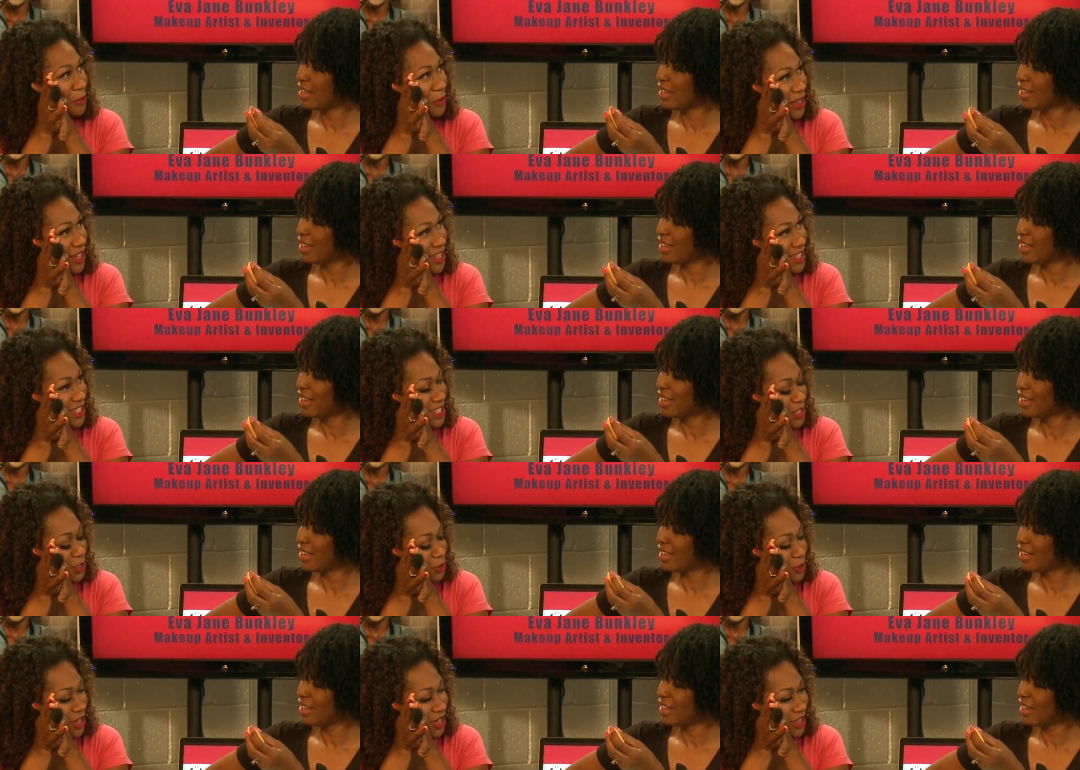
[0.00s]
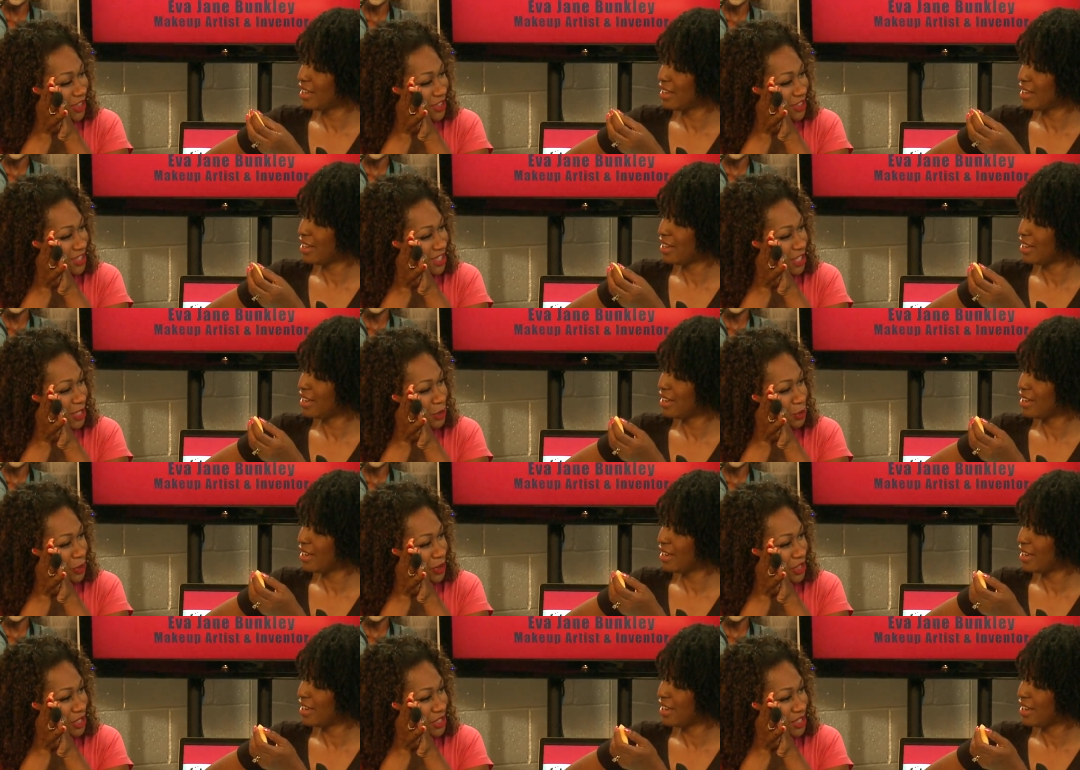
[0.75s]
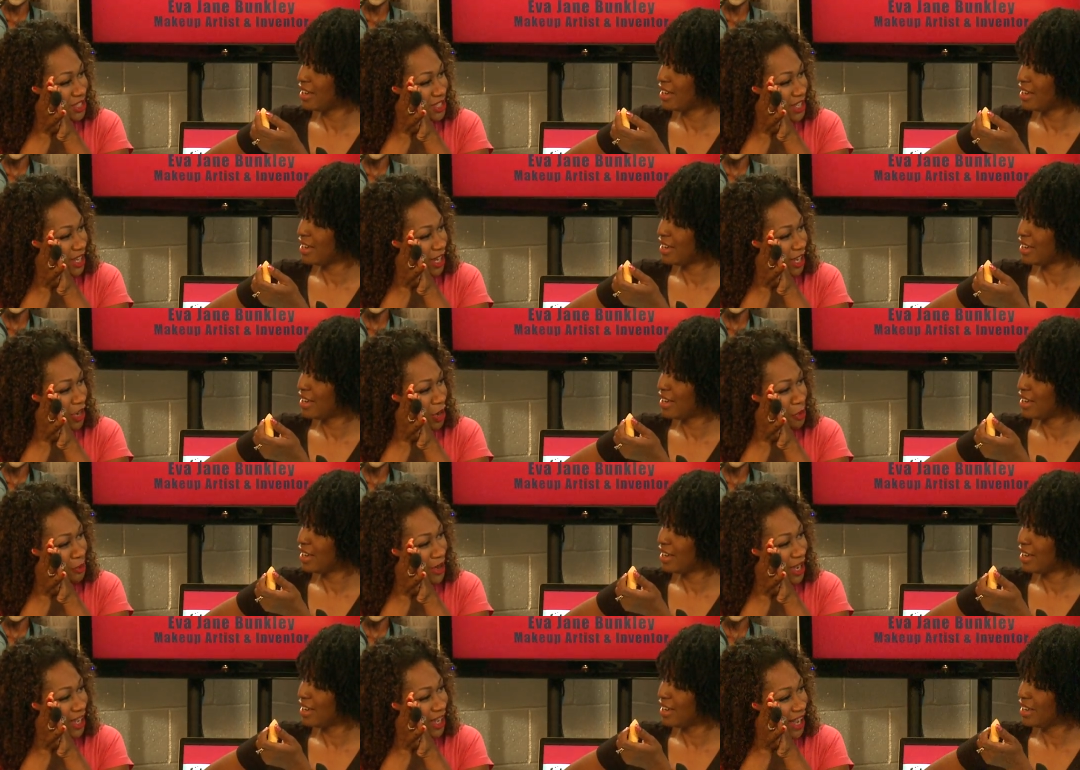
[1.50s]
Speaker 1: because it's one of those things where you're just like oh
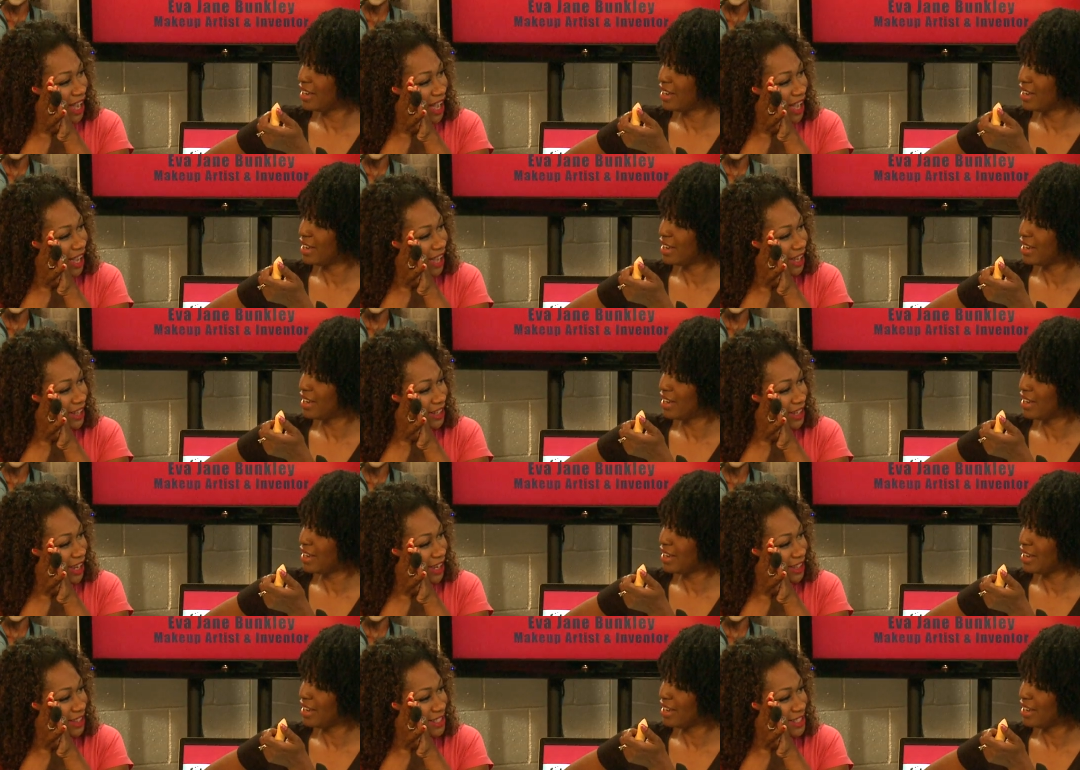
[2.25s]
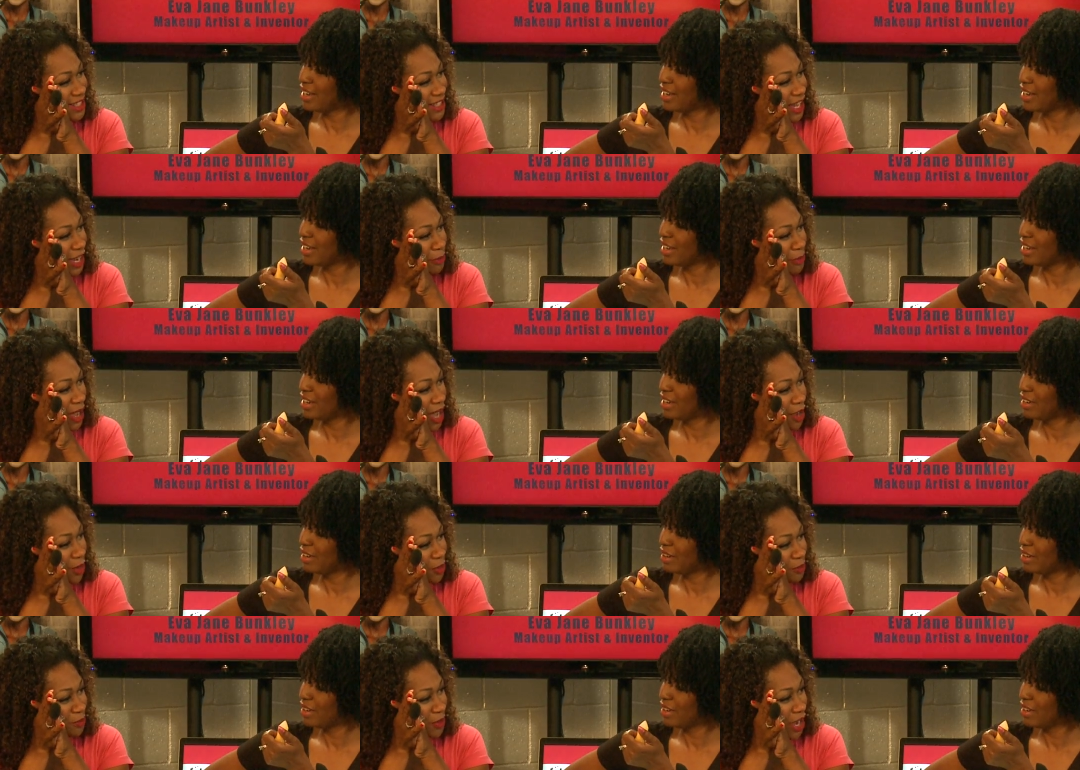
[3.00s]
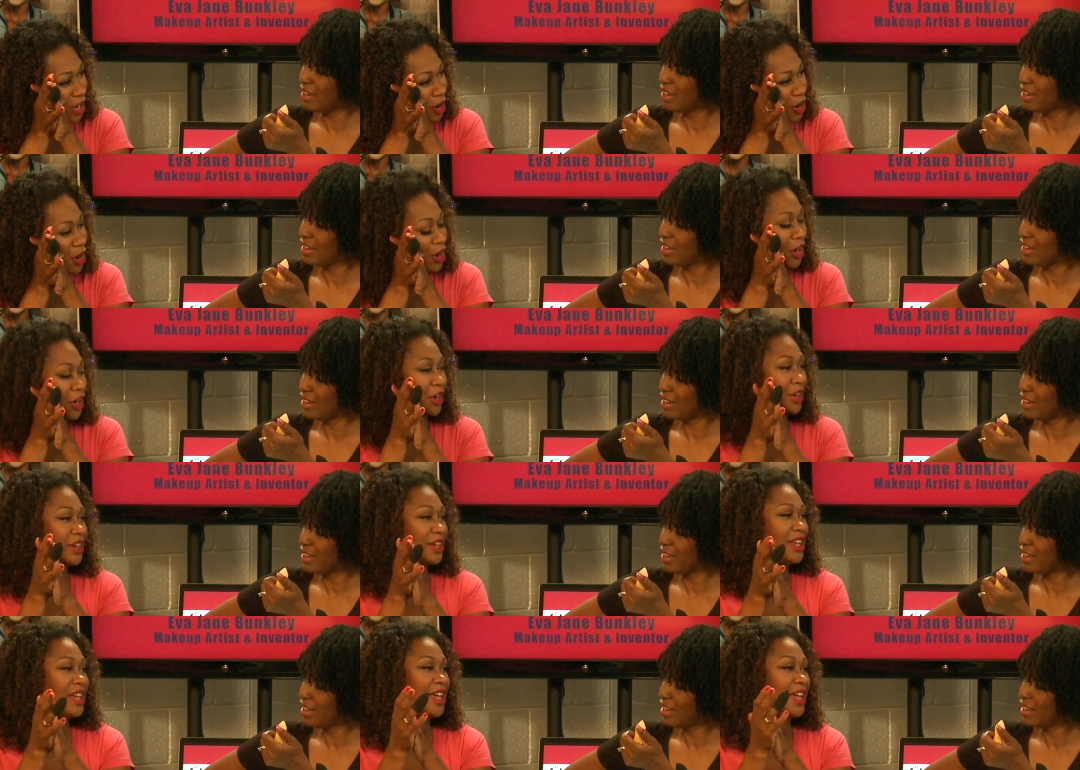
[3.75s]
my god like this came out of my heart